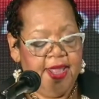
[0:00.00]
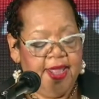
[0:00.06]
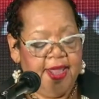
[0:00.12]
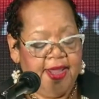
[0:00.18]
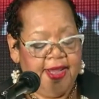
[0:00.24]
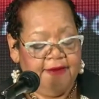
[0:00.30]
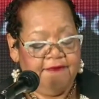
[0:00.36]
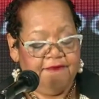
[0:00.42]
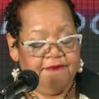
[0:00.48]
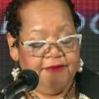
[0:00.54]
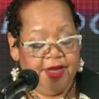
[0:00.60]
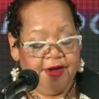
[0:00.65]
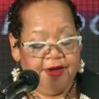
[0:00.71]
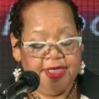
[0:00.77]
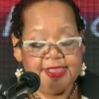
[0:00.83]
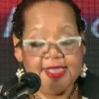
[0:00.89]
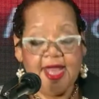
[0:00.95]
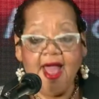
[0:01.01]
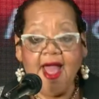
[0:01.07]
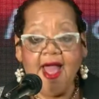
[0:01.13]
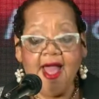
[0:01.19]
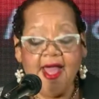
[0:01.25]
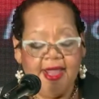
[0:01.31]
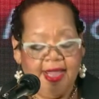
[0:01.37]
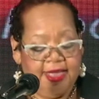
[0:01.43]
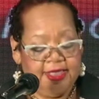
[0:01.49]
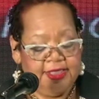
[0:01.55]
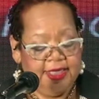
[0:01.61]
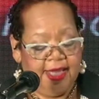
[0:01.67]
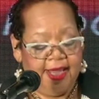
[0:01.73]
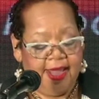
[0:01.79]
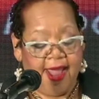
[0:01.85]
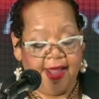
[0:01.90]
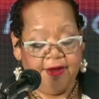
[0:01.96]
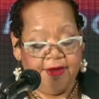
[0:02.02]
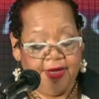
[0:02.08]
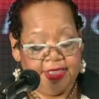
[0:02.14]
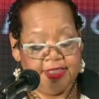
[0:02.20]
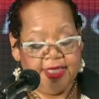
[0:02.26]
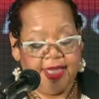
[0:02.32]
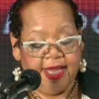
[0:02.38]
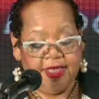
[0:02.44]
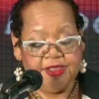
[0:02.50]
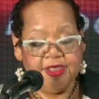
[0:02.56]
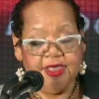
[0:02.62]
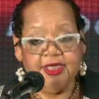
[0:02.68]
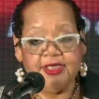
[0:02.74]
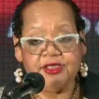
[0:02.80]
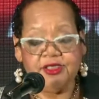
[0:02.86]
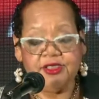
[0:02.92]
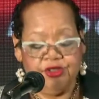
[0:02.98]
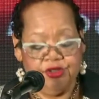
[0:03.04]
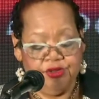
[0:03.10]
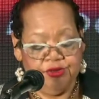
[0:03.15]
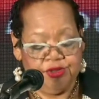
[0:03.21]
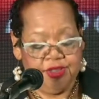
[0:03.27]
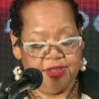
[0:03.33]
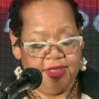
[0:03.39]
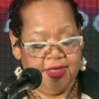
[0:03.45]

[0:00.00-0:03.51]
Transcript: in various higher education institutions.